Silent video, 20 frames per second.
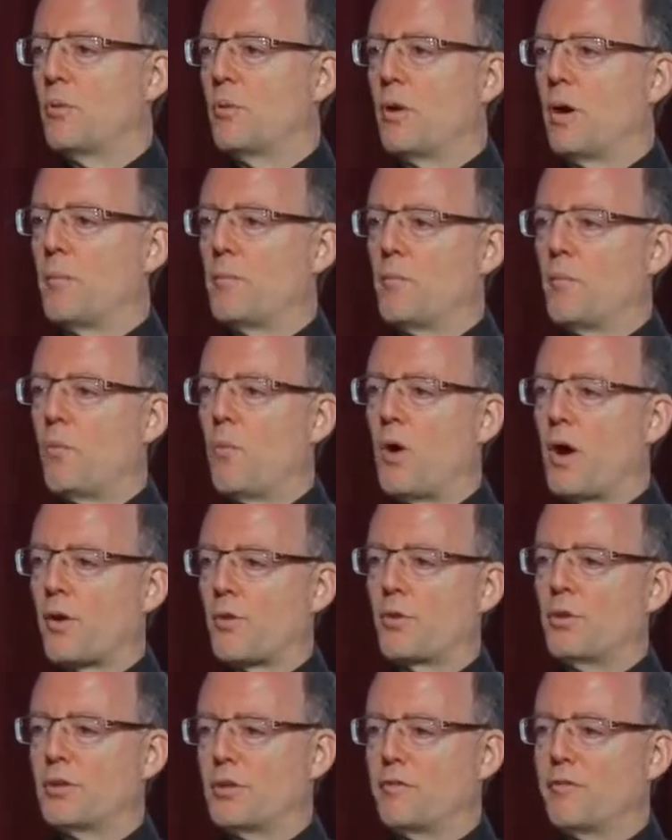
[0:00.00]
a
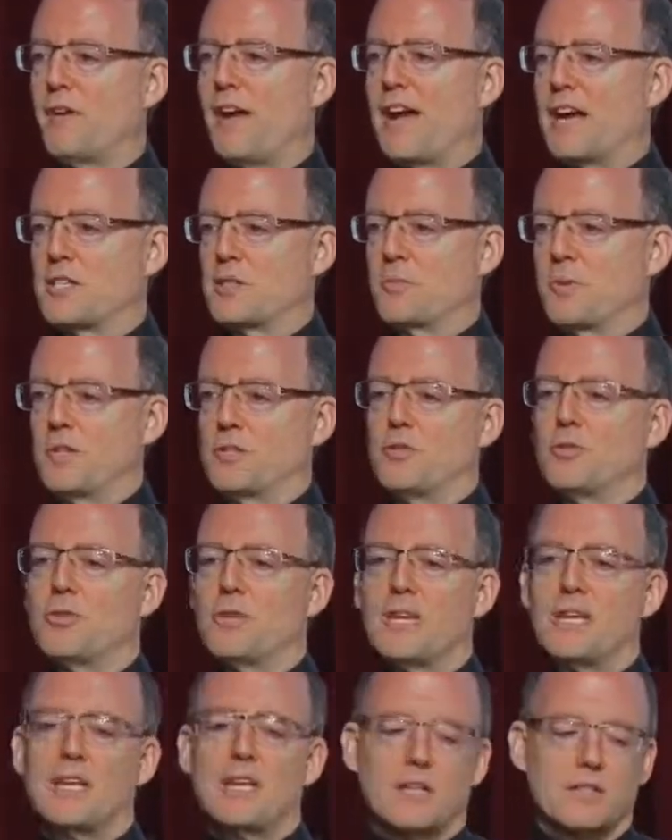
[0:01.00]
water-only fast because you
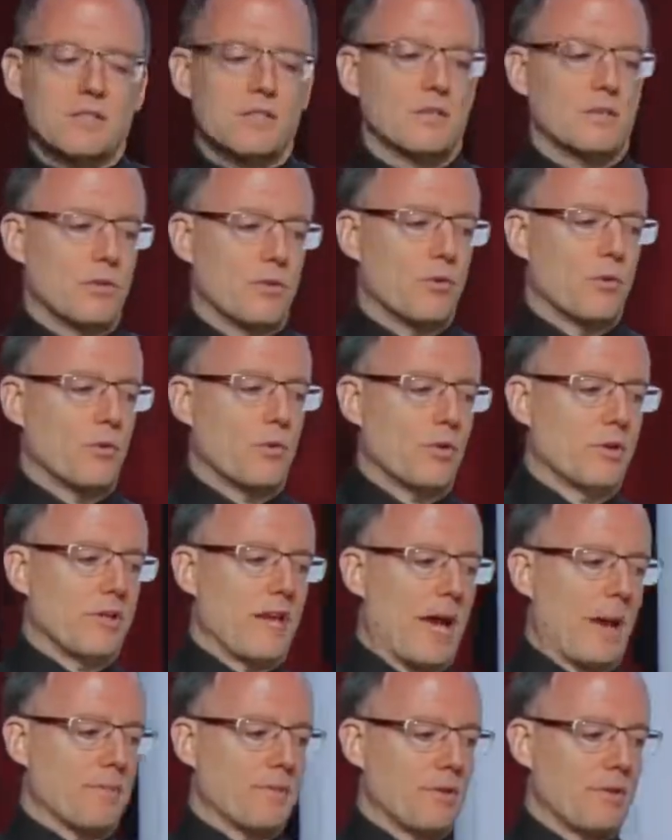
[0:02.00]
need insulin in order to
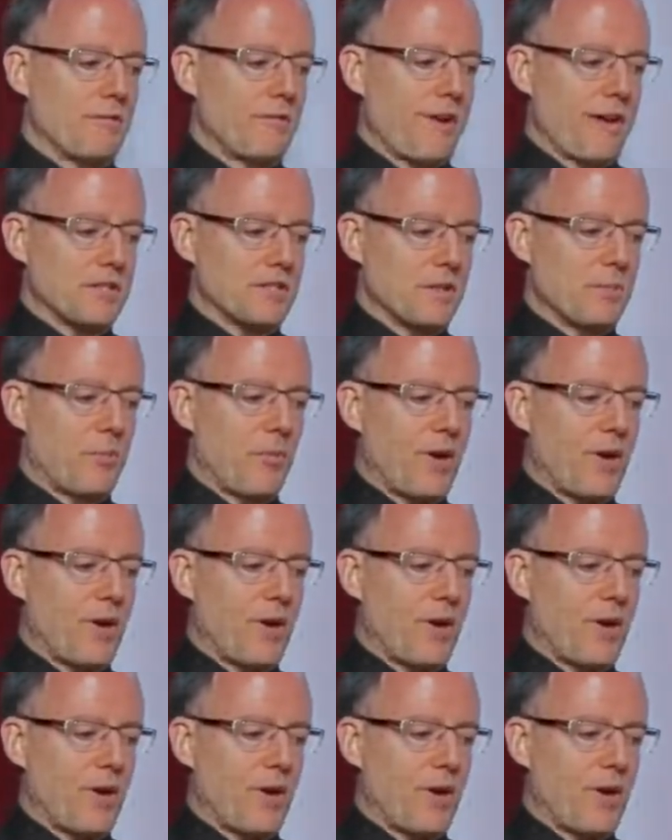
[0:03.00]
adapt to the fasting